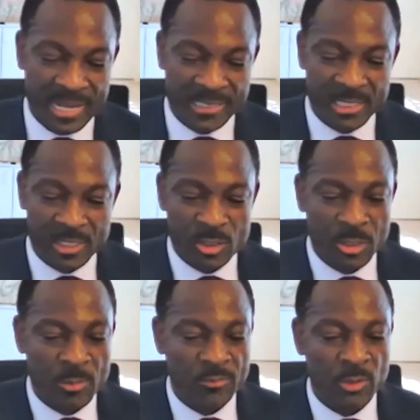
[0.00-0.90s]
that
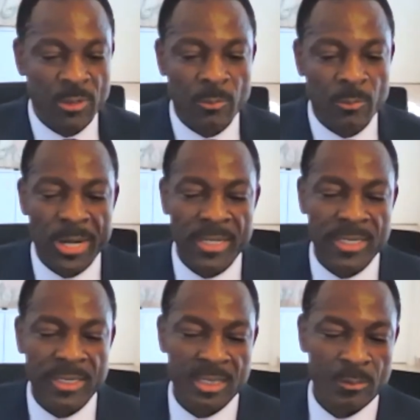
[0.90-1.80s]
some of the
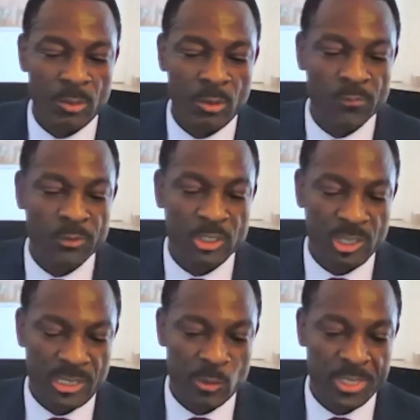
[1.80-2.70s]
employees in both
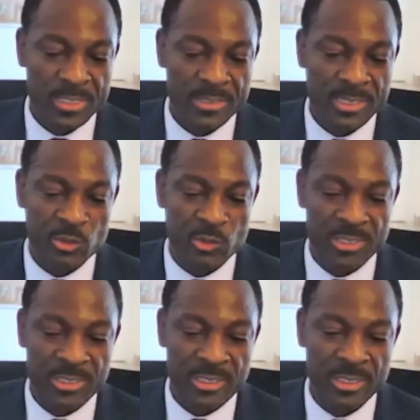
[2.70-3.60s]
solid waste and
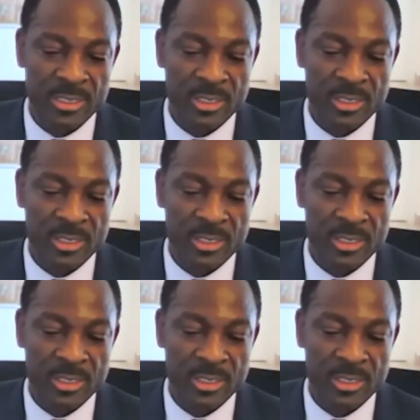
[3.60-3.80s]
transit